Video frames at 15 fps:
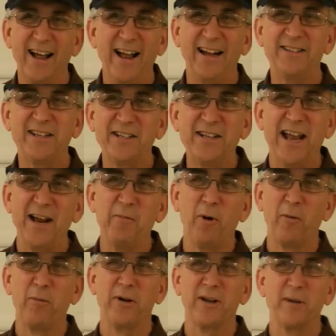And today
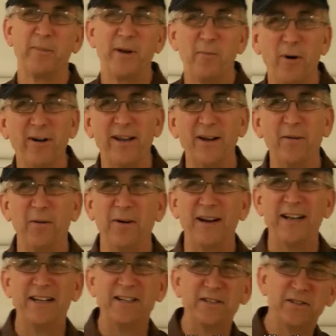what we're going to be working on
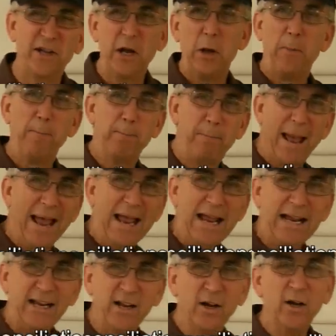is
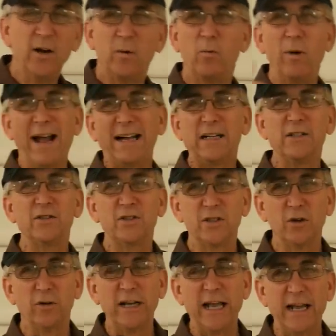bank
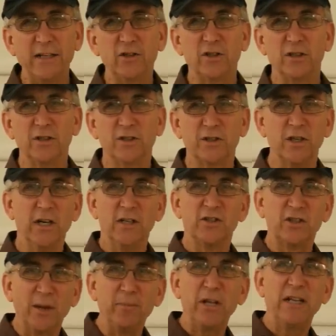reconciliations,
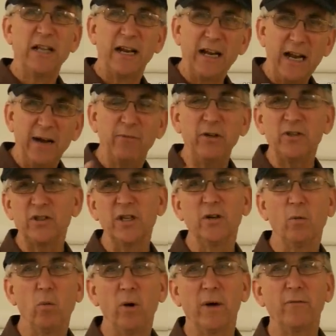something that every
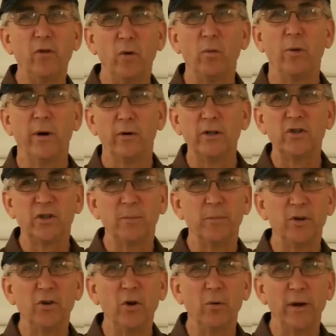single one of you really should
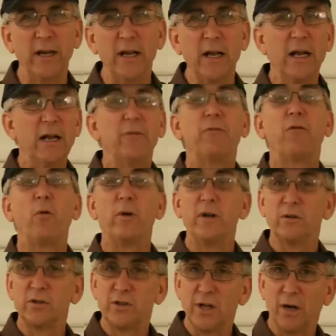be doing for
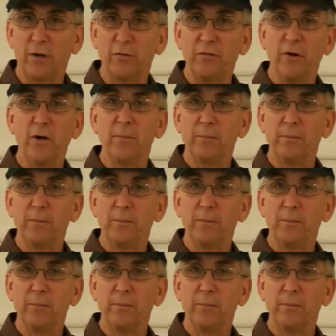yourself